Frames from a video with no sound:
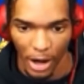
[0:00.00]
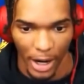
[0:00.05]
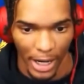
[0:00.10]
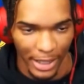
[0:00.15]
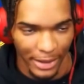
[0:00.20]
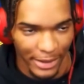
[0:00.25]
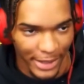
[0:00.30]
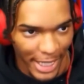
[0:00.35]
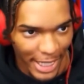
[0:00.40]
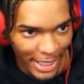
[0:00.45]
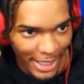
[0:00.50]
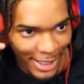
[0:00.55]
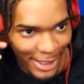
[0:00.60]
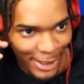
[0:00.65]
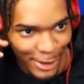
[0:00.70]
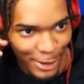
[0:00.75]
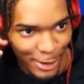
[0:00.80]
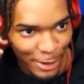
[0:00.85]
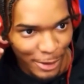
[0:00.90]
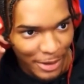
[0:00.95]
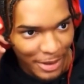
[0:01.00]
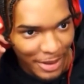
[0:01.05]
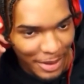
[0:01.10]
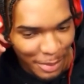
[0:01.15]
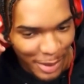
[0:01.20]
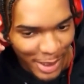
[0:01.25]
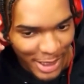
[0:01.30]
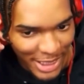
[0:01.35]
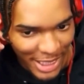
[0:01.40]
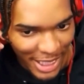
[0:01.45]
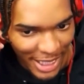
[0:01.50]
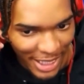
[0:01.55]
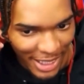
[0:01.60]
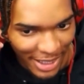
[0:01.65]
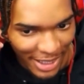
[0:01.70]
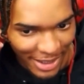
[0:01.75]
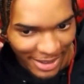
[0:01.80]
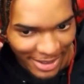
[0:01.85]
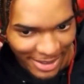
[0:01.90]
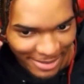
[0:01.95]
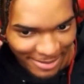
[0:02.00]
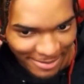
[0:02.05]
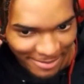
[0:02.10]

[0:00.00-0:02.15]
All right. Thank you. Appreciate it.